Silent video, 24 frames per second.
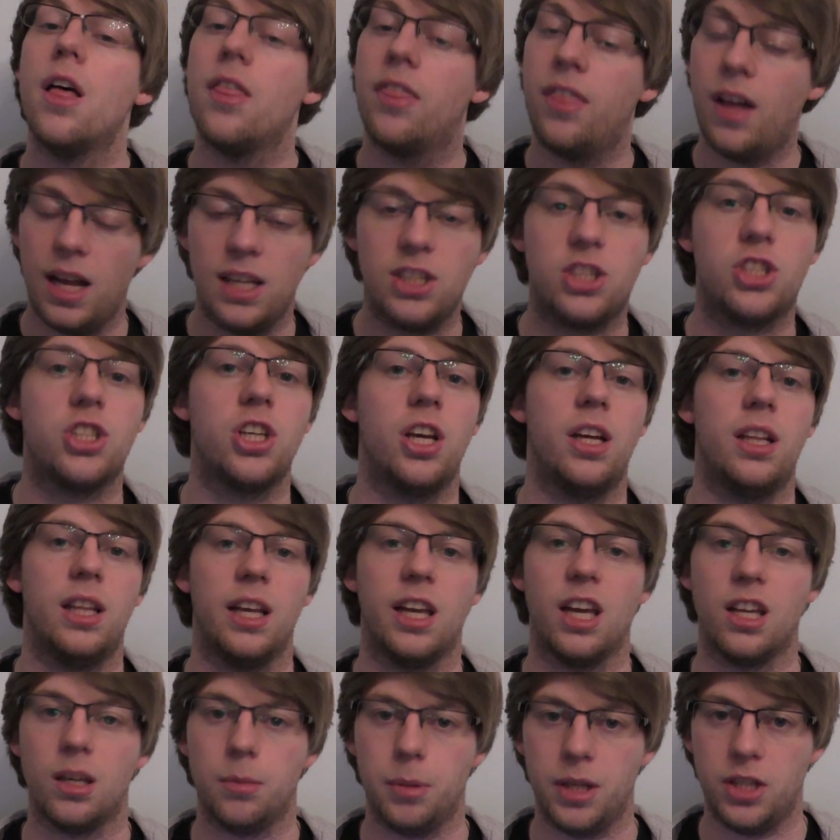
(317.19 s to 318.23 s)
That is
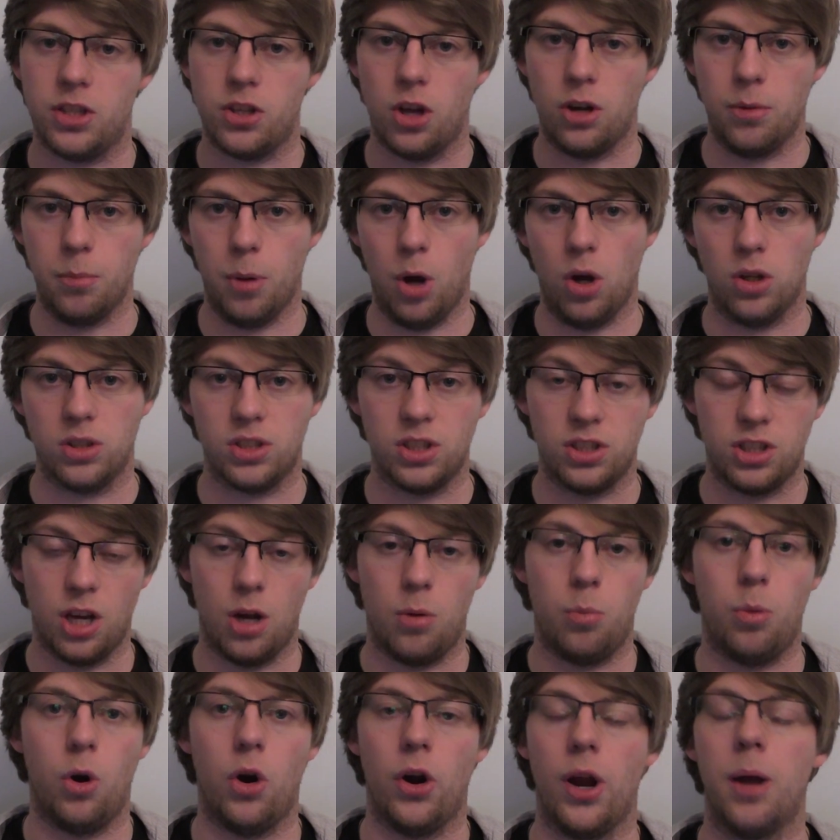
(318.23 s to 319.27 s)
certainly going to be done more, so
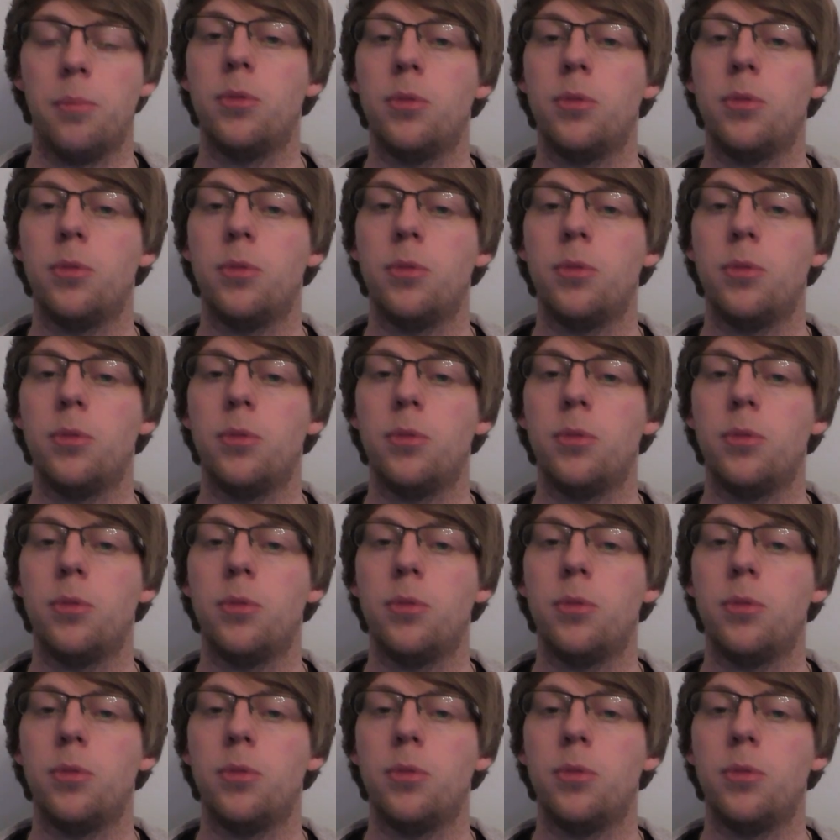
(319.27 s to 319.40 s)
don't worry.